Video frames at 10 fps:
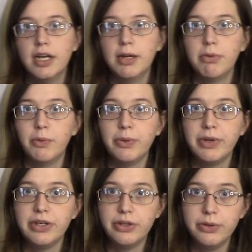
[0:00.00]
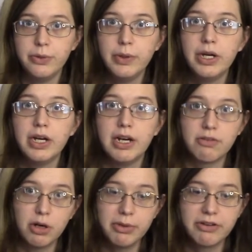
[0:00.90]
But when we do
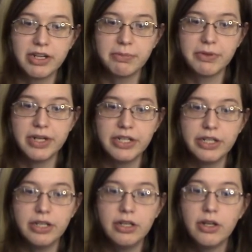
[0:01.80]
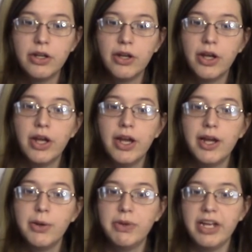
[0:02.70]
aerobic respiration,
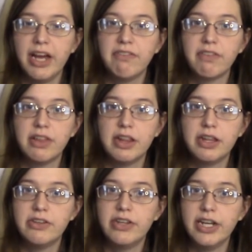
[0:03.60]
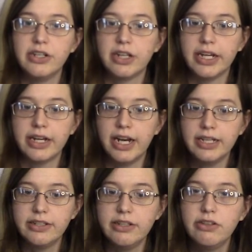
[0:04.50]
we have the stage
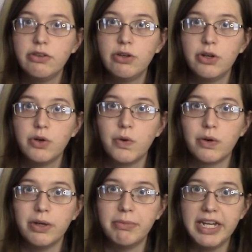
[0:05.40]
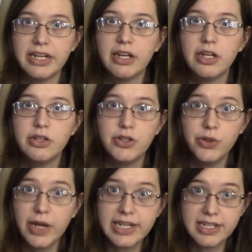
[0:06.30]
glycolysis, where we make 2
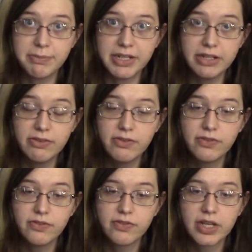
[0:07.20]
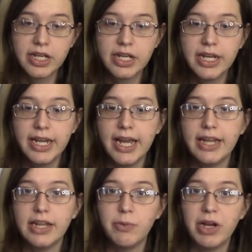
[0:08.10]
ATP,
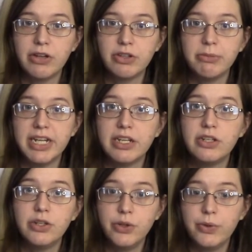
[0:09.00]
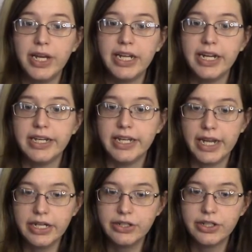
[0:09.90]
and we also make 2
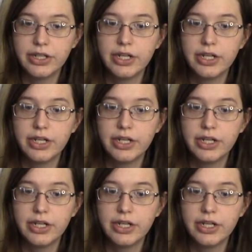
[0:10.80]
NADH,